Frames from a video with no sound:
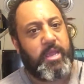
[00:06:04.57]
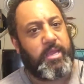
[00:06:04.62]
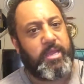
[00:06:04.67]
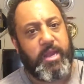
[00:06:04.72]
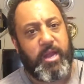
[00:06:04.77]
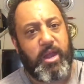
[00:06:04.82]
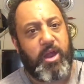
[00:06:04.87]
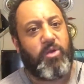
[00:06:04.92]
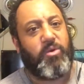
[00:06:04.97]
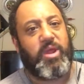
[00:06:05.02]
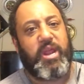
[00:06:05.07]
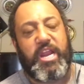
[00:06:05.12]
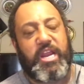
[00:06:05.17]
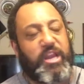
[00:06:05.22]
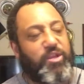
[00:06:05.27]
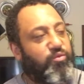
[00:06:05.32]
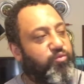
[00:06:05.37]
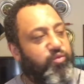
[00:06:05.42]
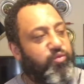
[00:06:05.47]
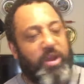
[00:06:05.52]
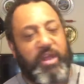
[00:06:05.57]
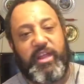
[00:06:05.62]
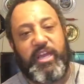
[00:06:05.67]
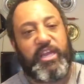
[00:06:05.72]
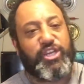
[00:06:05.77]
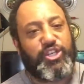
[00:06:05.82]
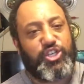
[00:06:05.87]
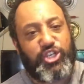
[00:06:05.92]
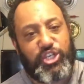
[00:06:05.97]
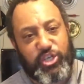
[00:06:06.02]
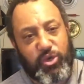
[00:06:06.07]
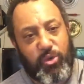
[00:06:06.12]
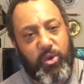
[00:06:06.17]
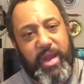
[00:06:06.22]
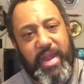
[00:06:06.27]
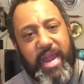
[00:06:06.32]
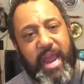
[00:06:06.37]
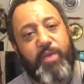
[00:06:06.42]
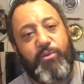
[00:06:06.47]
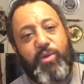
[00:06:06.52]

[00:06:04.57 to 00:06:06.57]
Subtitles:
You know, really join a